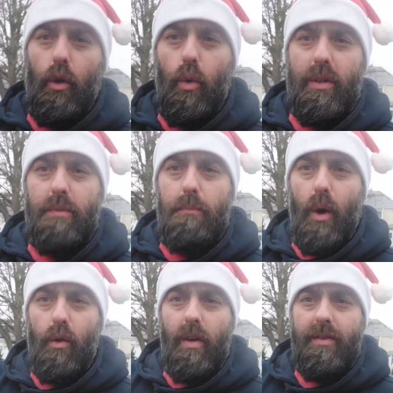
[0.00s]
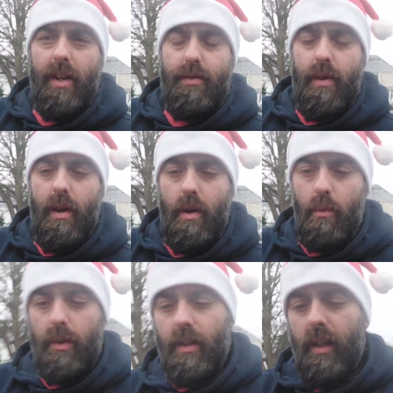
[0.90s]
going to bother, etc.,
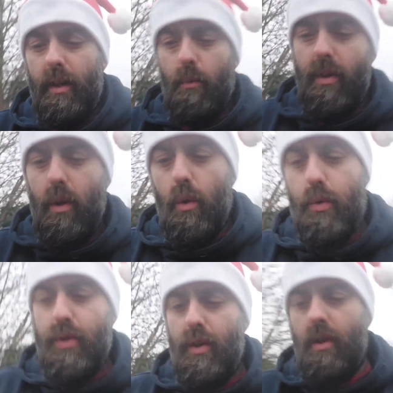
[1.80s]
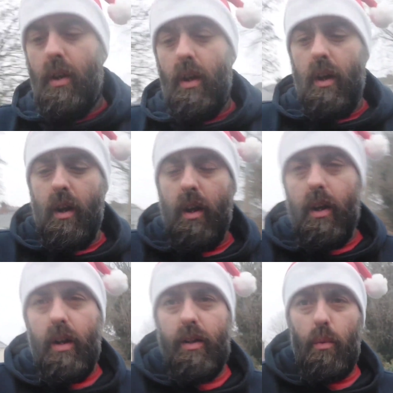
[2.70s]
with cleaning windows
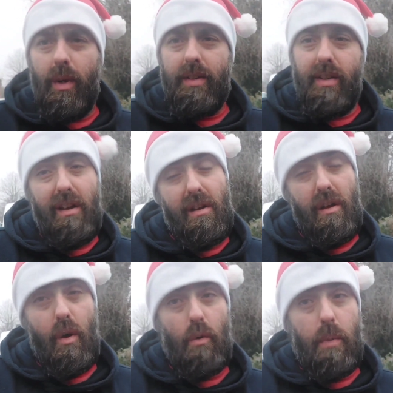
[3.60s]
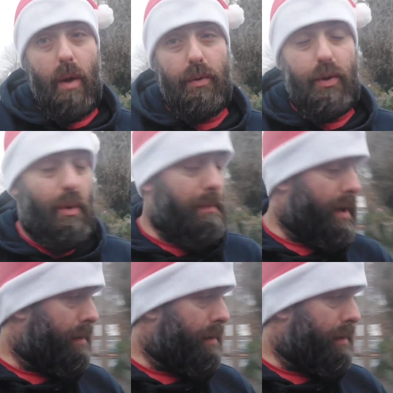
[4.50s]
in the winter. All power to them,